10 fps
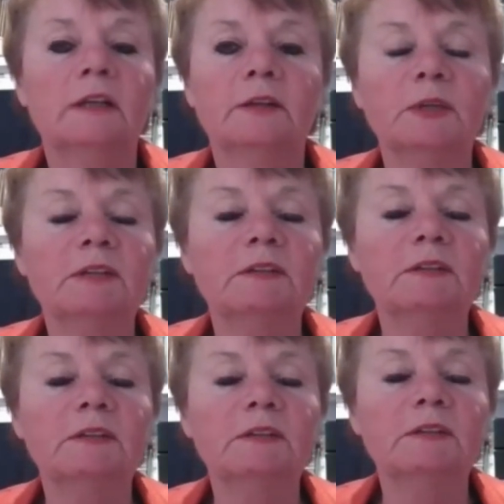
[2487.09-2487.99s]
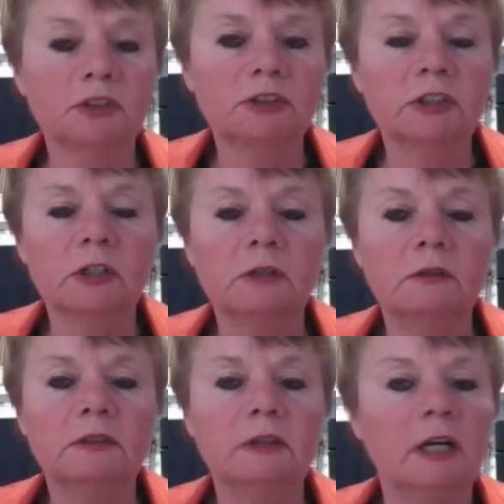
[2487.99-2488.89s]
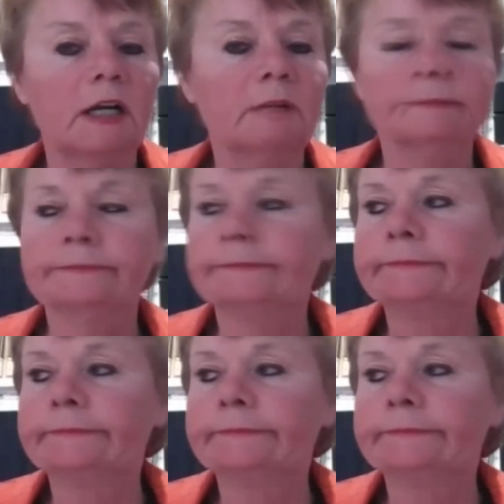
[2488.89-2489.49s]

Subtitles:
So even if we publish the code on,